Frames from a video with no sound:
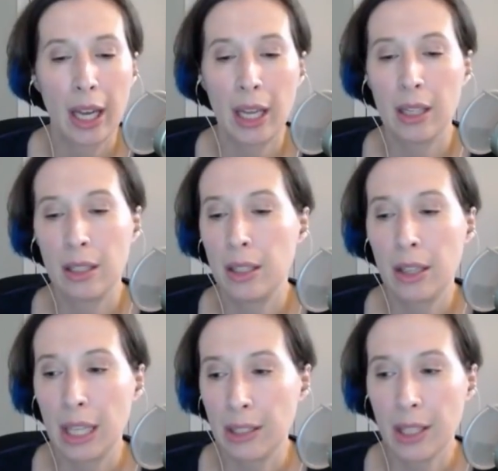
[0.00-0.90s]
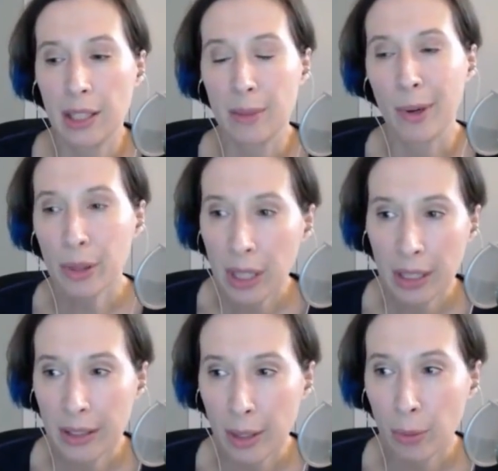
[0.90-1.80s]
and things like
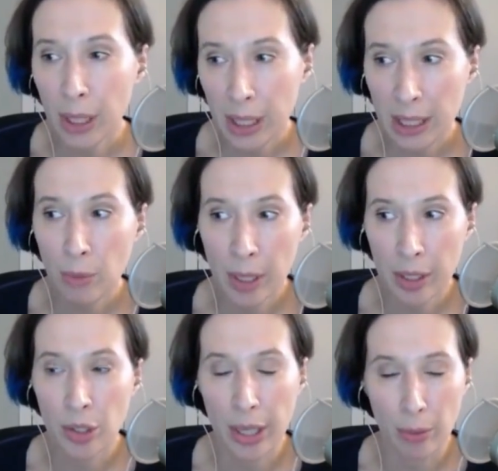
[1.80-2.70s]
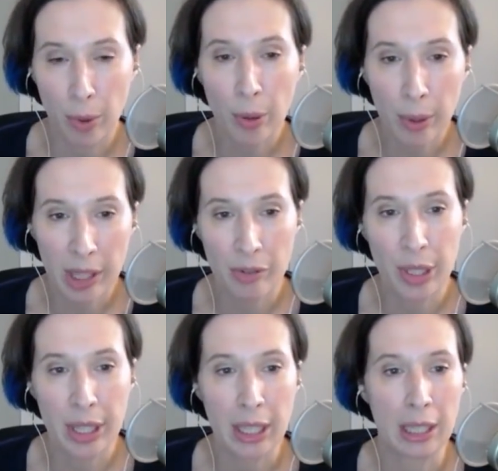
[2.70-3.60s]
SmartThings that really did want to try to work with
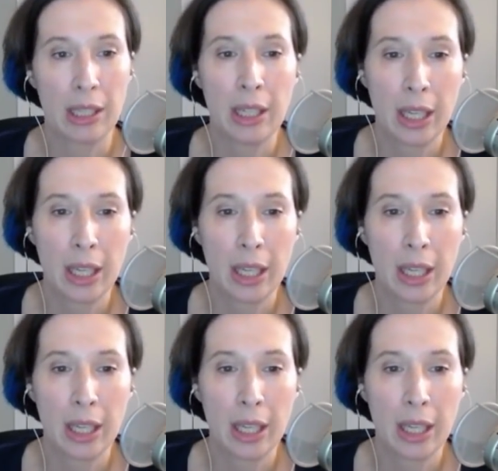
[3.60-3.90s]
everything.